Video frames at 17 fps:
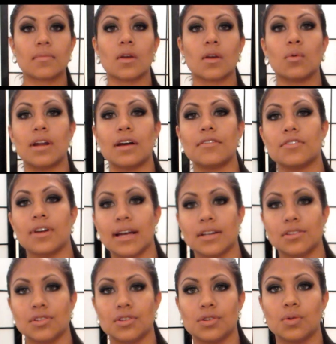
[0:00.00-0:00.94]
Whenever I
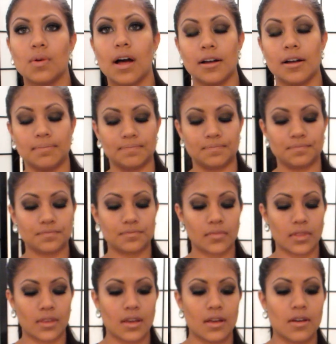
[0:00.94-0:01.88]
do
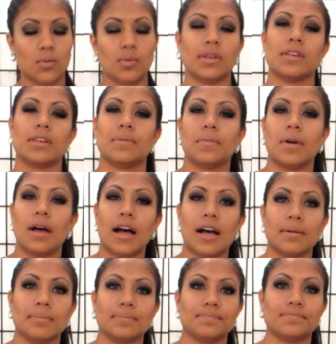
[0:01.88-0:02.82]
really
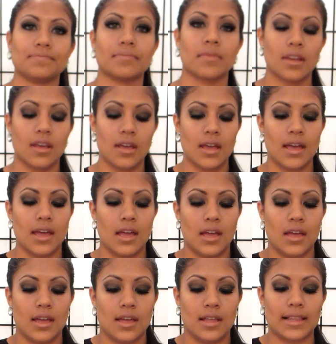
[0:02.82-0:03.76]

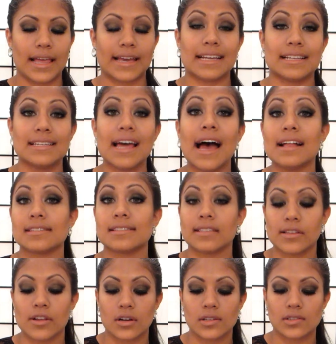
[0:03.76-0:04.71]
like intense
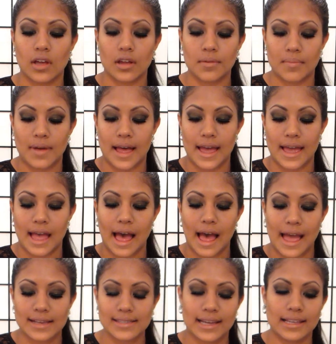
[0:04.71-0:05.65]
looks on my
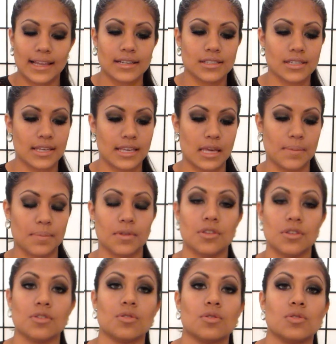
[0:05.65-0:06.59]
eyes, I like to keep the
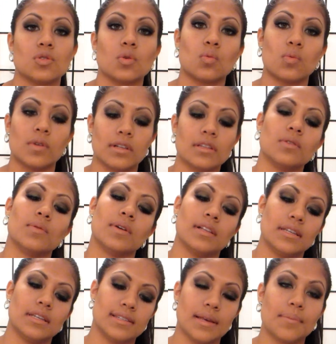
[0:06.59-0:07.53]
nudes really,
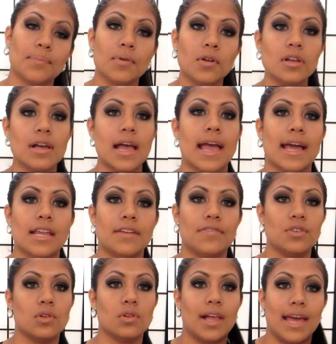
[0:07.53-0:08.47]
really simple. And
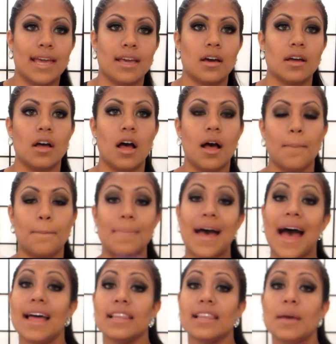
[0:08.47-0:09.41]
if you like
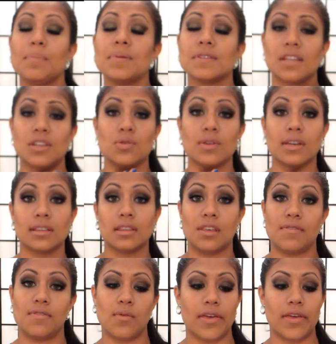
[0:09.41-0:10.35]
matte lips, then you can
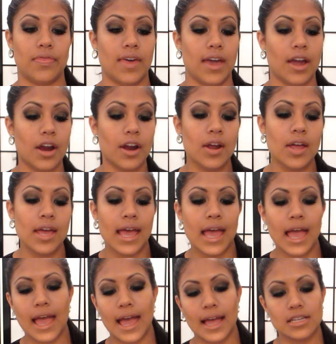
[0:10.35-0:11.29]
leave it right there.
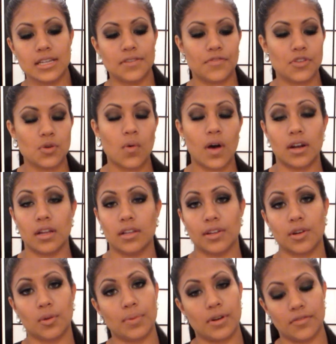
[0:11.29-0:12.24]
And if you want a
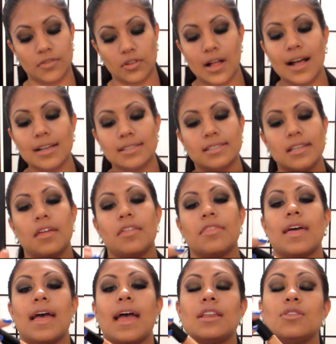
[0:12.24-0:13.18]
little bit of gloss,
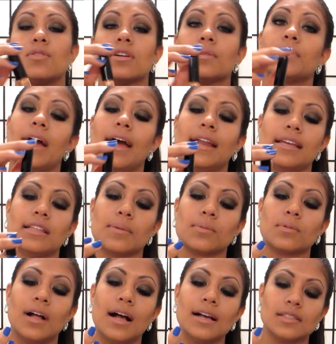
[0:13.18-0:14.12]
then you can put any
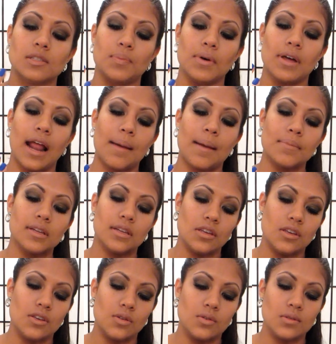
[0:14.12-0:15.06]
lip gloss. But I'm going
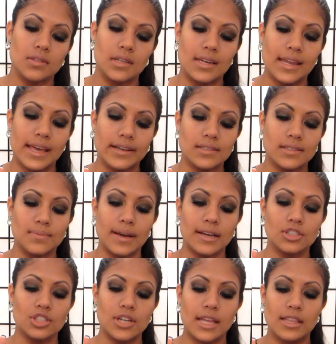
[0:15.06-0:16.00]
to use NYX
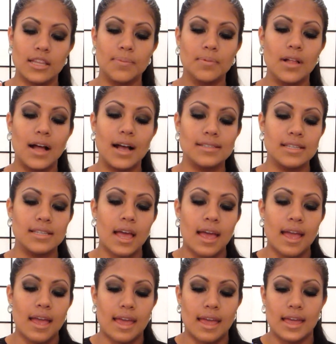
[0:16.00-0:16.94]
Mega Shine Lip Gloss
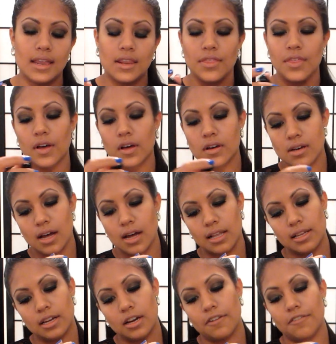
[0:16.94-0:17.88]
in the
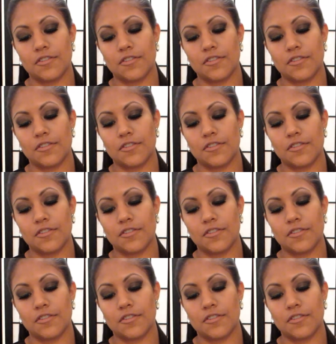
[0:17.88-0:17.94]
color